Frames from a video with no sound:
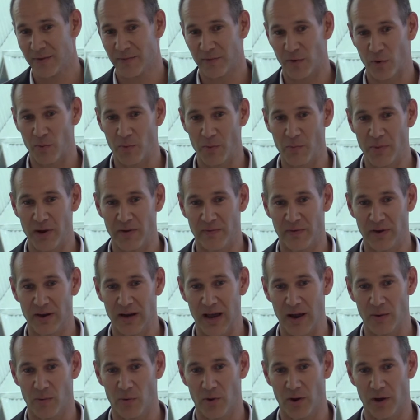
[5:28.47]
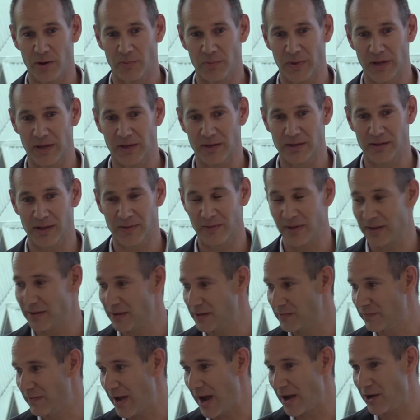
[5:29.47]
form a bit of a network, because I think
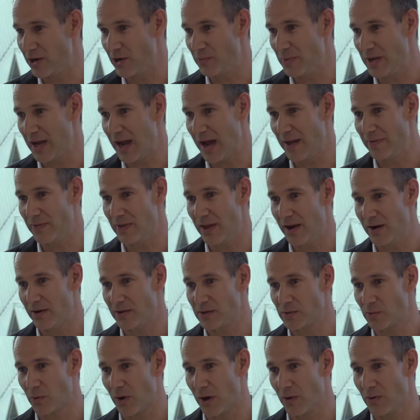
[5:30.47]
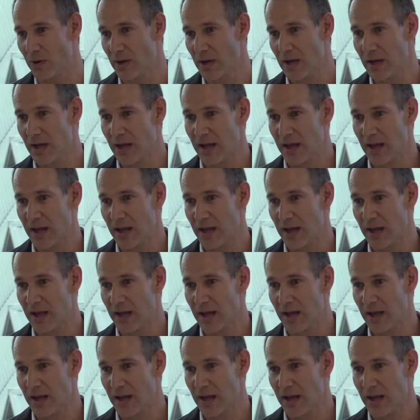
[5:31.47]
there's value to be had there as well.